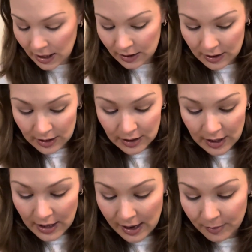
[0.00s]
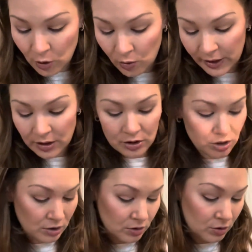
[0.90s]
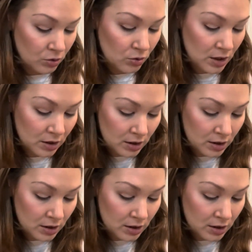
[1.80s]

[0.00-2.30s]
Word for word: I think I am going to